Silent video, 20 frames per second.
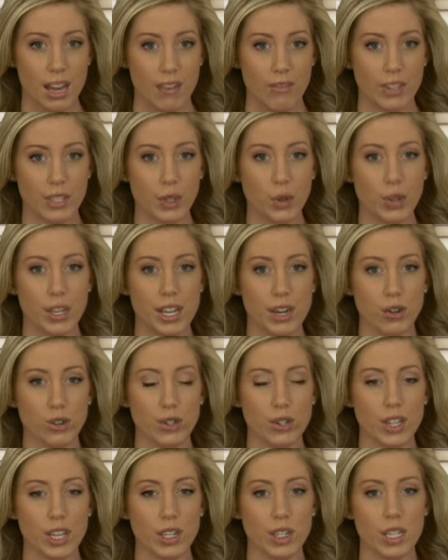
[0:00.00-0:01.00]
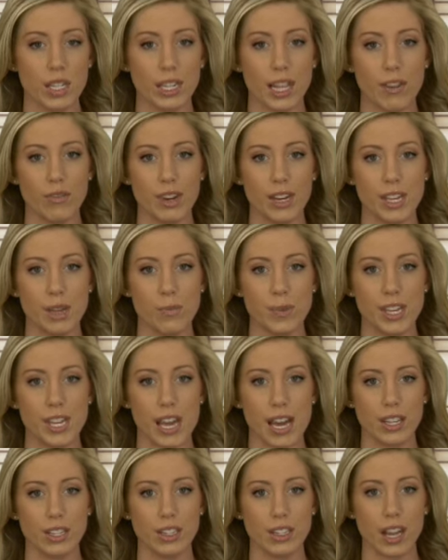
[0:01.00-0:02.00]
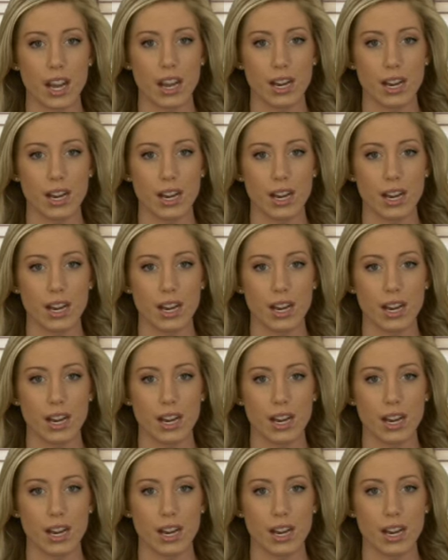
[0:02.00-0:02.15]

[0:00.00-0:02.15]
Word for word: Fiscal year 2011 EPS